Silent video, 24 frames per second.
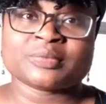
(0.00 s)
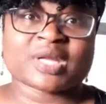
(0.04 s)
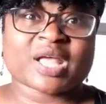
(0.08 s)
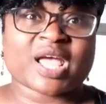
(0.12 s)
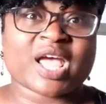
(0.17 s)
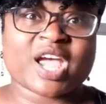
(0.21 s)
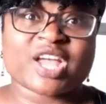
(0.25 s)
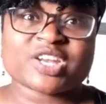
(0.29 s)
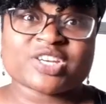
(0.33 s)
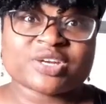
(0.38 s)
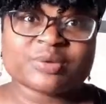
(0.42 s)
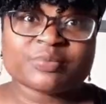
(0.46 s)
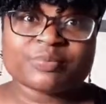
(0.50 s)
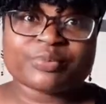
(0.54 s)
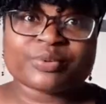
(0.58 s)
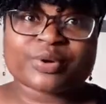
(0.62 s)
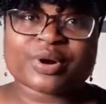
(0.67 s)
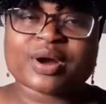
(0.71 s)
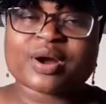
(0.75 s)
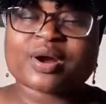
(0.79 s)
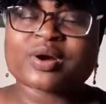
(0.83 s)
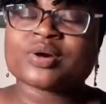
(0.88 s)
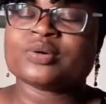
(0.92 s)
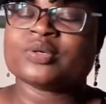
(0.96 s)

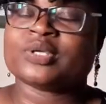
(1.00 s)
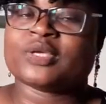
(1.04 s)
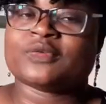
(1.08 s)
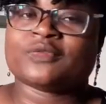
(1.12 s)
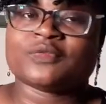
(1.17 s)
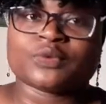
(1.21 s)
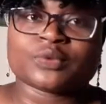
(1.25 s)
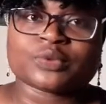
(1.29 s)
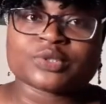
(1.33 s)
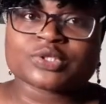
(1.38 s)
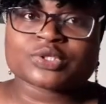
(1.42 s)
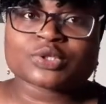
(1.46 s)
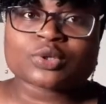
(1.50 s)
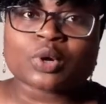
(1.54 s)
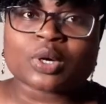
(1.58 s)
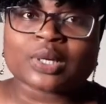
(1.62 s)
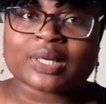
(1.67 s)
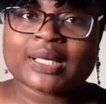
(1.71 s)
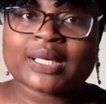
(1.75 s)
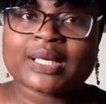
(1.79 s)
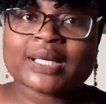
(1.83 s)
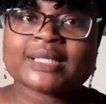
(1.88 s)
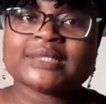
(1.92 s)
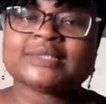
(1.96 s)
Edinburgh, if you're in
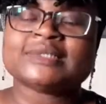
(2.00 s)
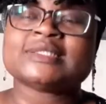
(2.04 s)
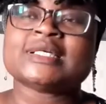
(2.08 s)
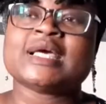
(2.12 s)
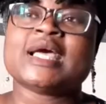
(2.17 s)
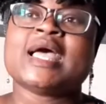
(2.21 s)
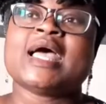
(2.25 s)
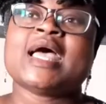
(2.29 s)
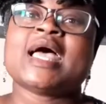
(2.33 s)
Scotland,